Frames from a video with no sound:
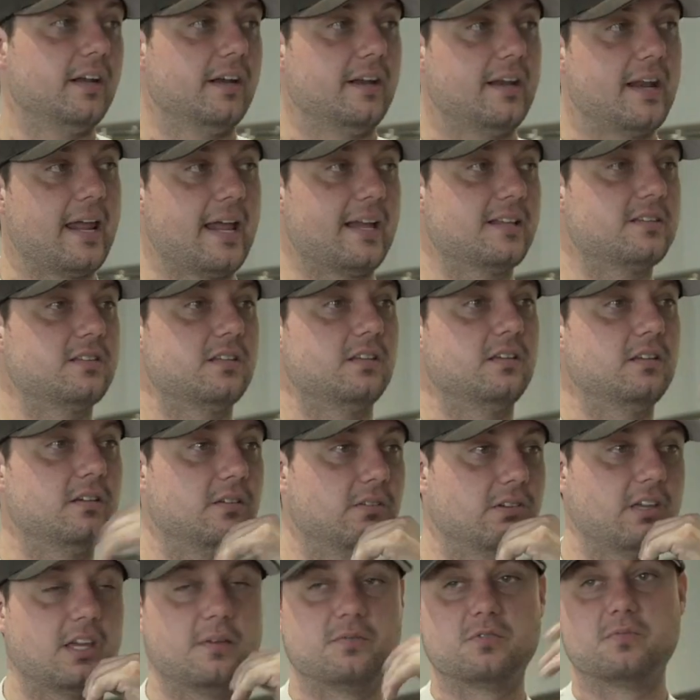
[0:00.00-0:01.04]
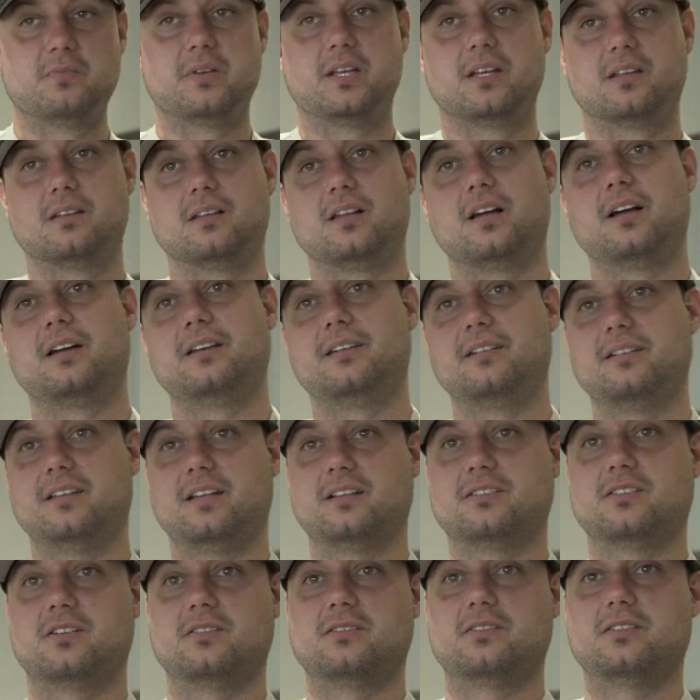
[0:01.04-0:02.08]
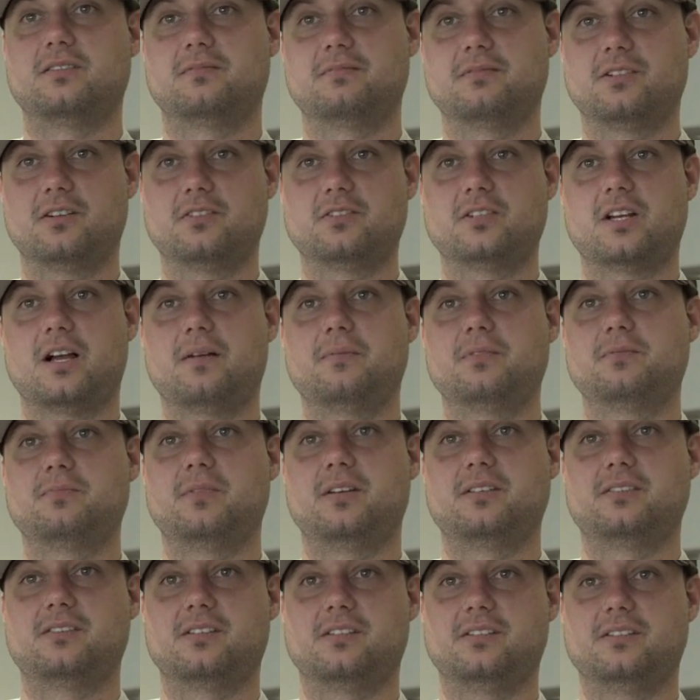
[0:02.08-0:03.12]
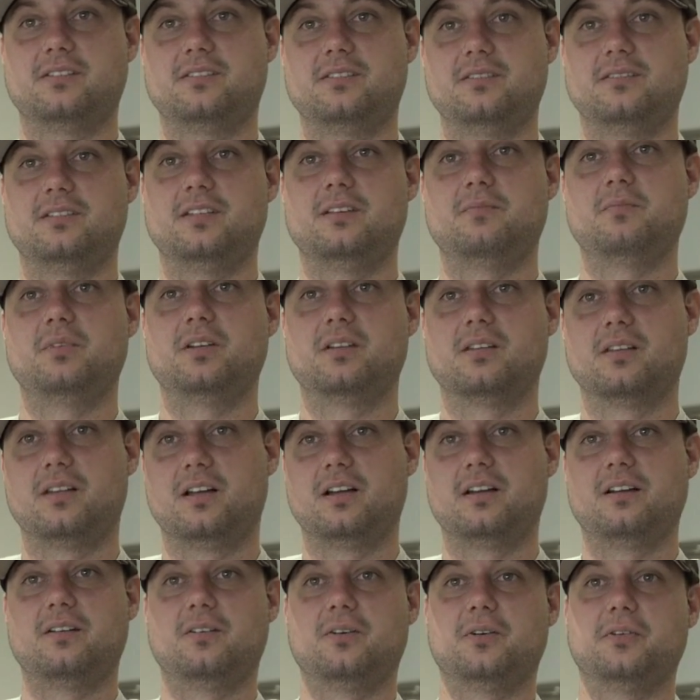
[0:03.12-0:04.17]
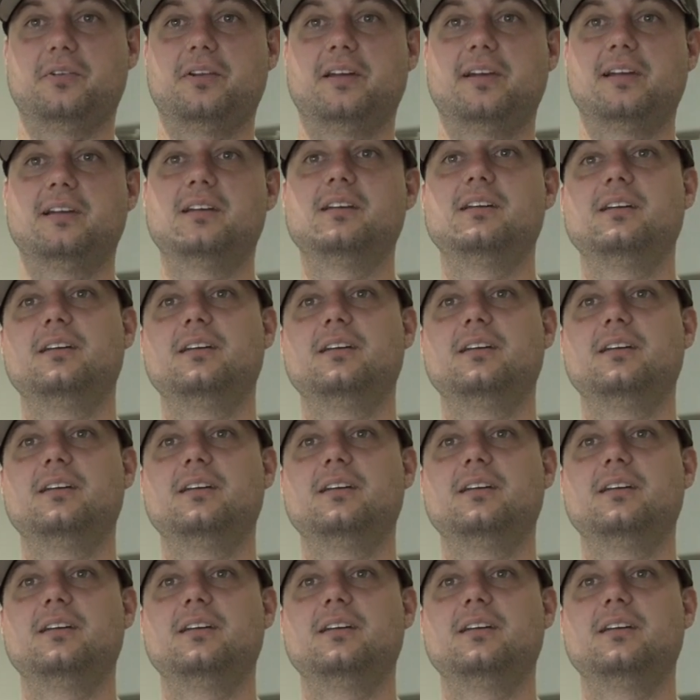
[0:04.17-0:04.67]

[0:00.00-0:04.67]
Nancy, who keeps me in line. That's her job, is basically to keep me in line all day